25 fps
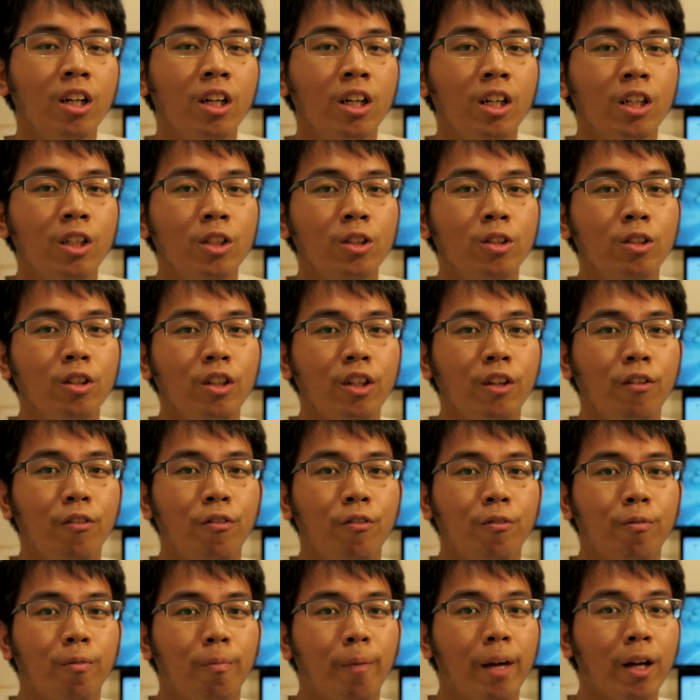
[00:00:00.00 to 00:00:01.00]
So
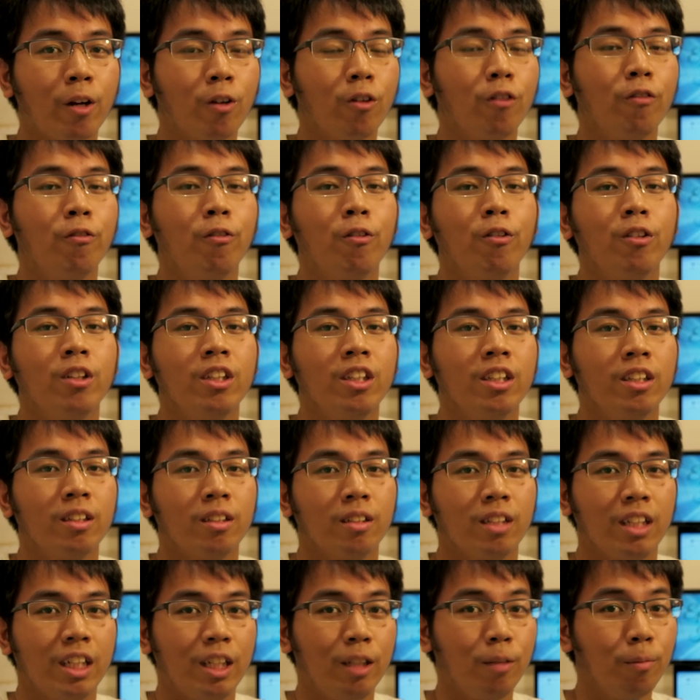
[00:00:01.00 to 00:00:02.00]
if microphone
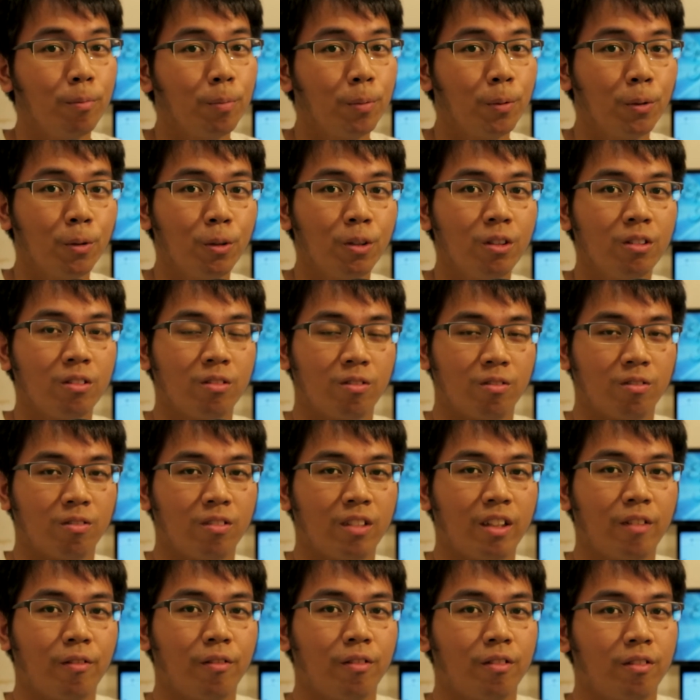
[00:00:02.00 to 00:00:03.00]
input
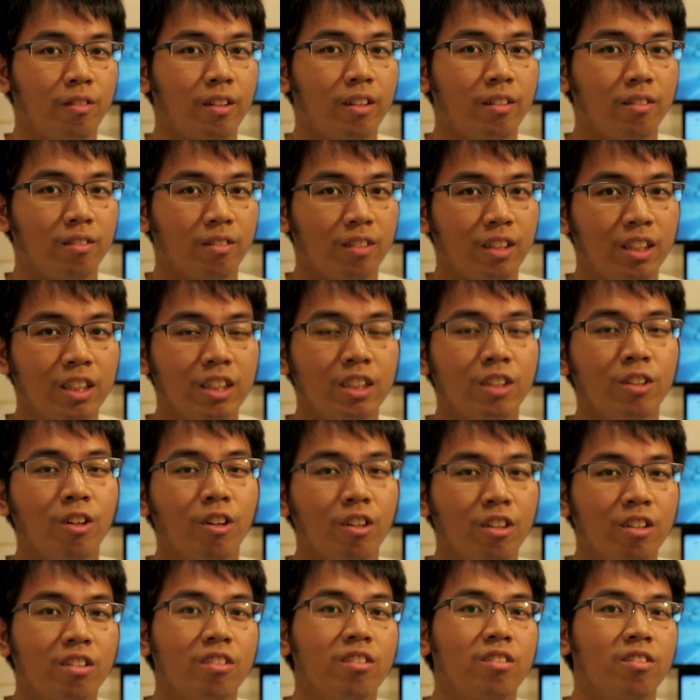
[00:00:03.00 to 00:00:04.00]
is not
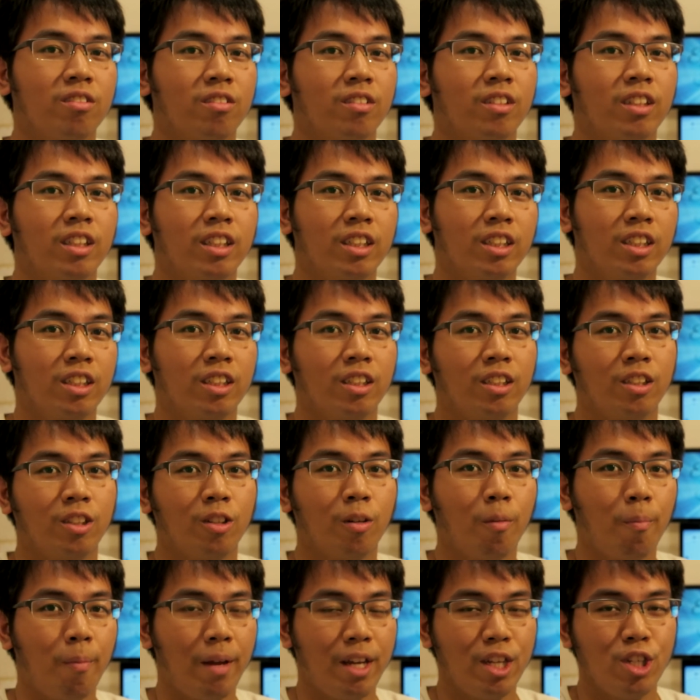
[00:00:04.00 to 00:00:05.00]
your
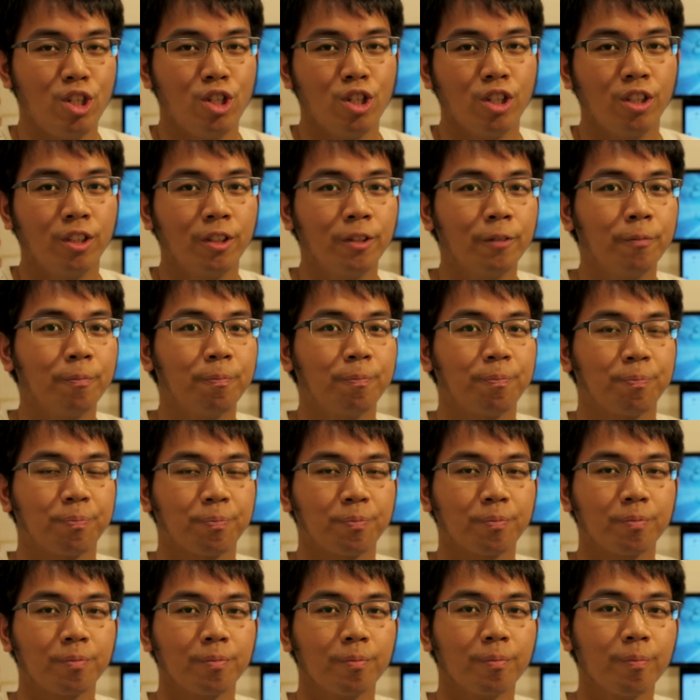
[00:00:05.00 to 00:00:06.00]
major
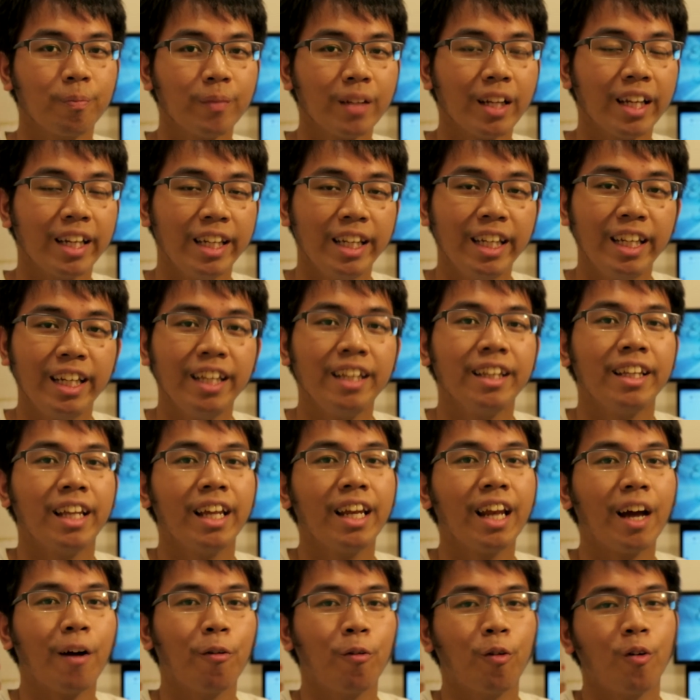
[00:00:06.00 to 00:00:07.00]
need, then
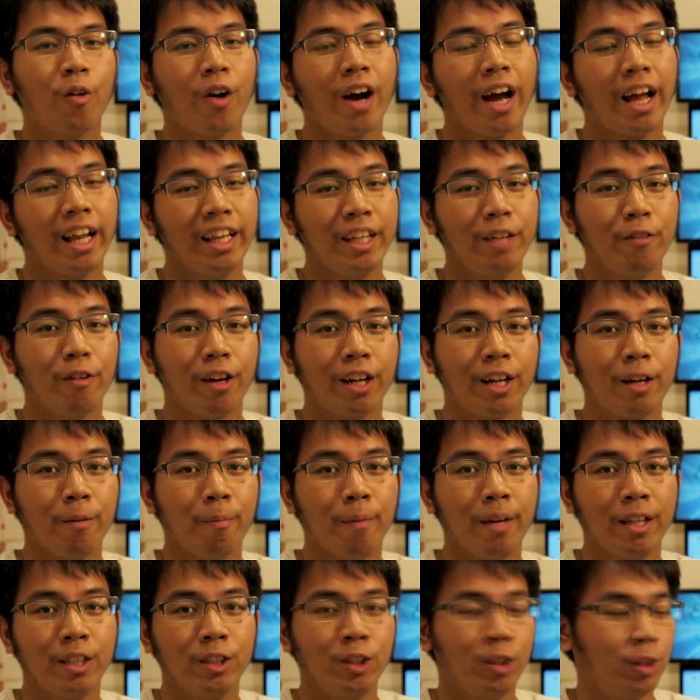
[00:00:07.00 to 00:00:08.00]
I will highly
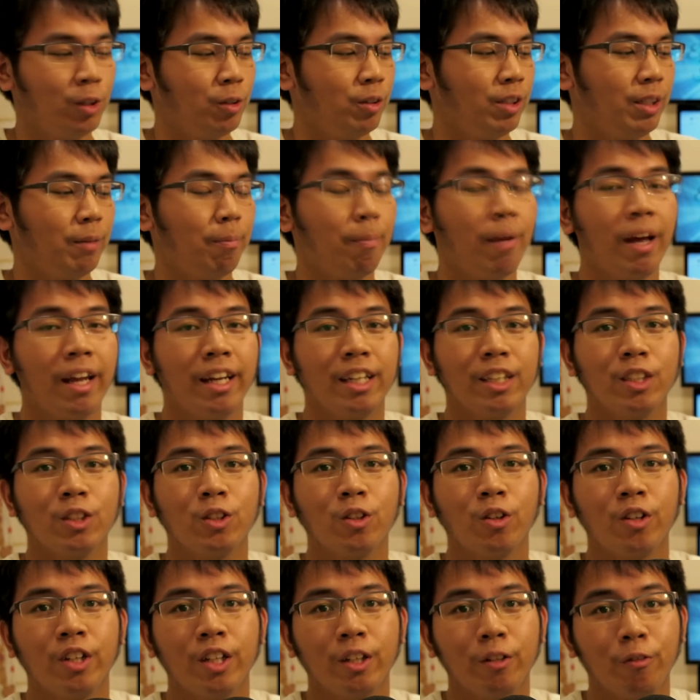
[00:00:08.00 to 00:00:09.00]
recommend you the
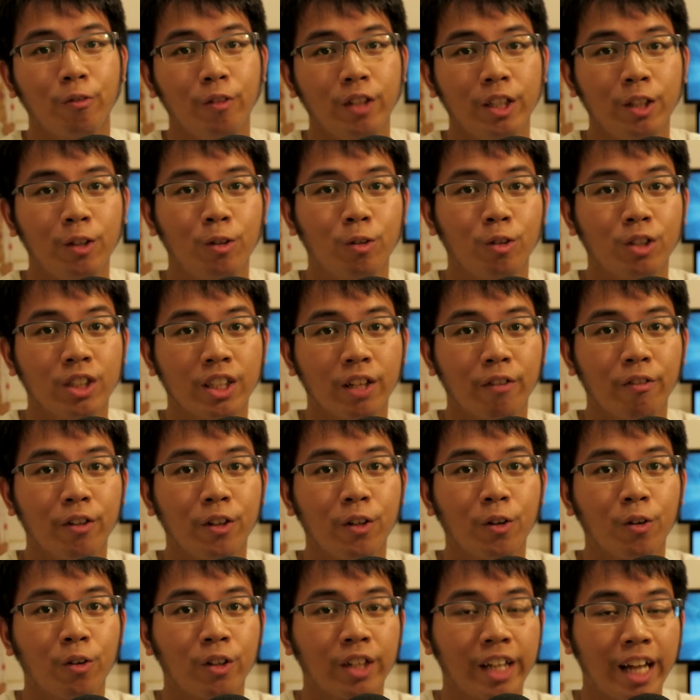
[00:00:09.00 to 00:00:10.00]
Panasonic
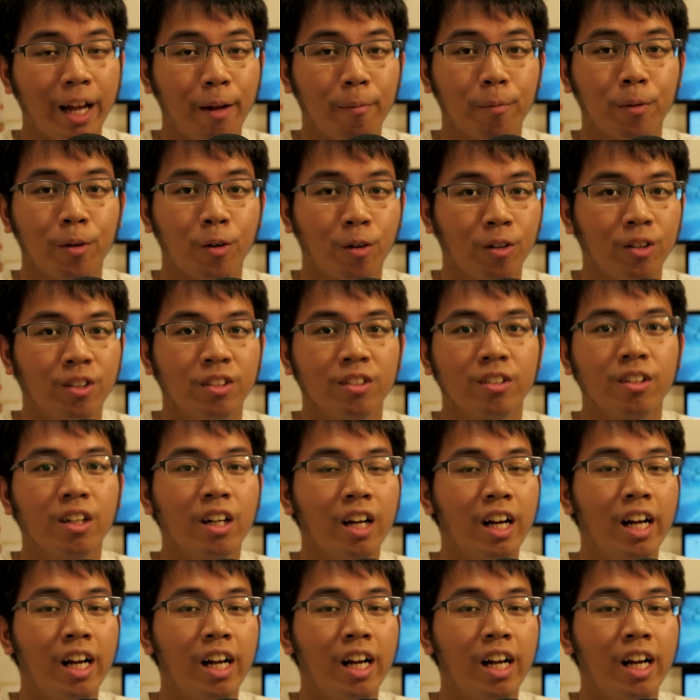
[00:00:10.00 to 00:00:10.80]
V270 camcorder.